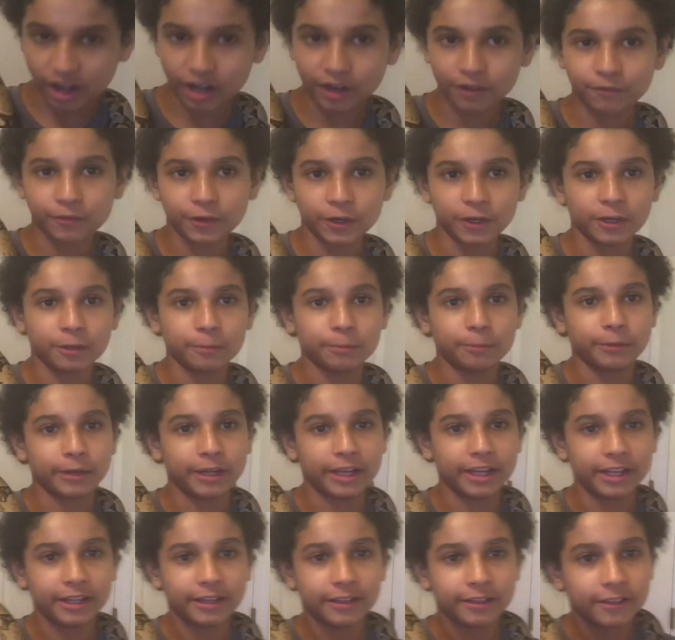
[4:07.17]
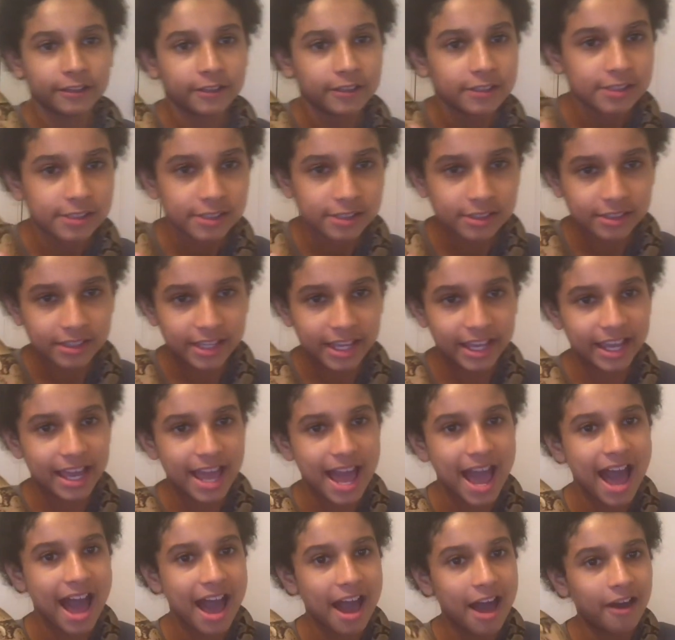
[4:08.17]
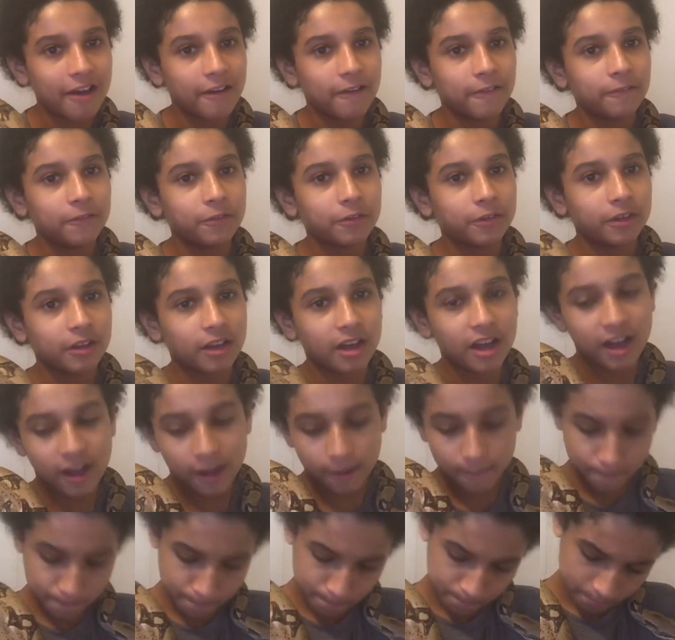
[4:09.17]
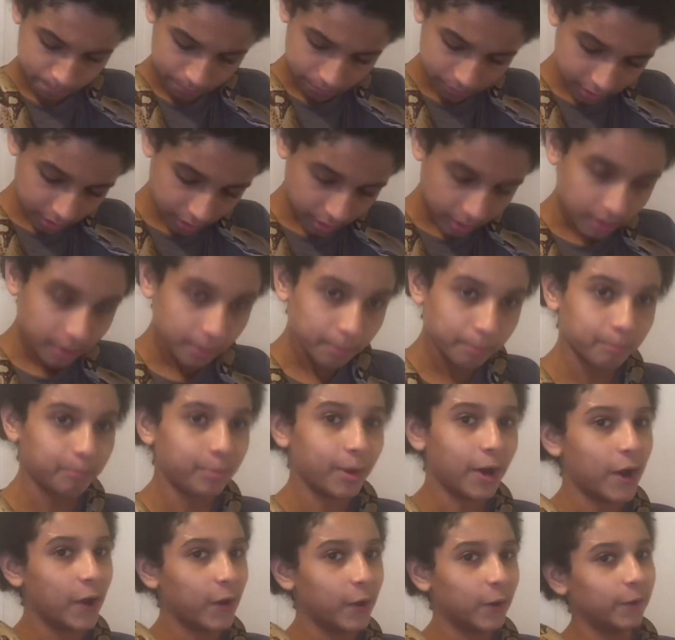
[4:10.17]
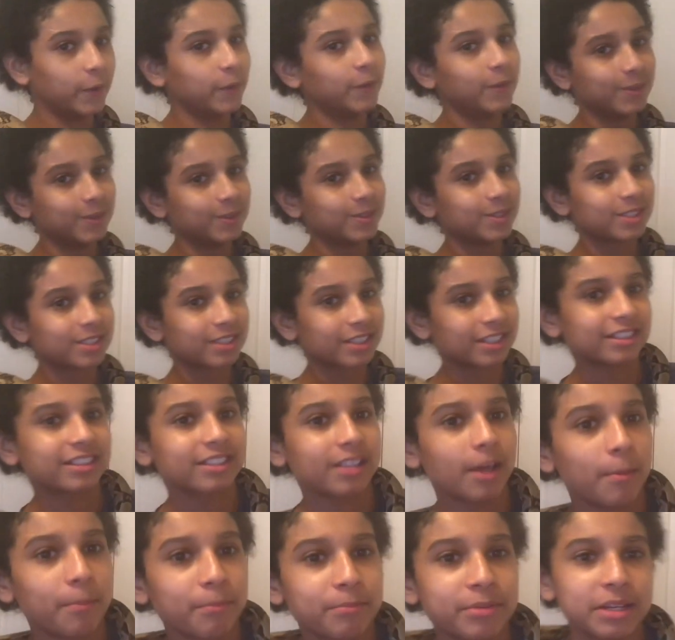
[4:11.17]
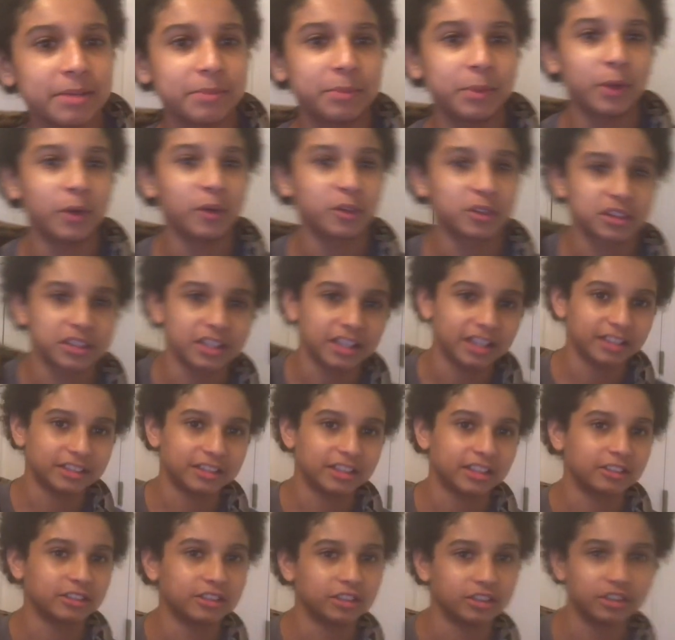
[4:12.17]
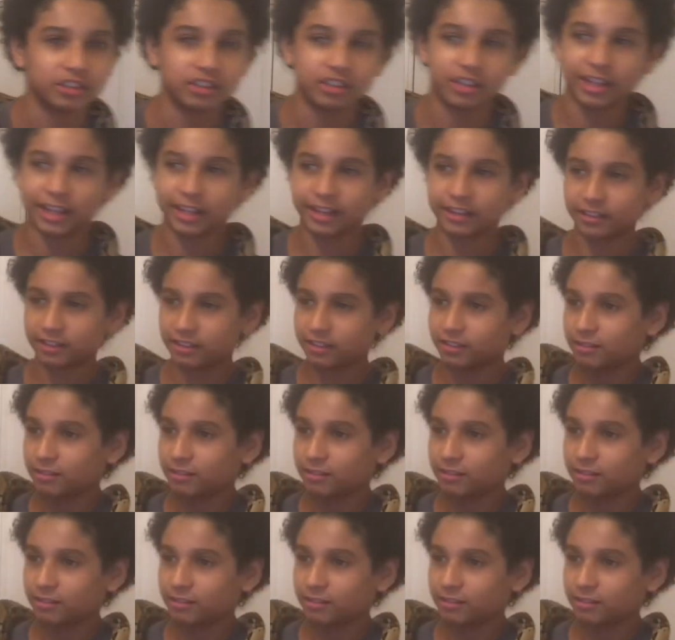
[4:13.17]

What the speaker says: are vertebrate. They have bones, because some people think that they're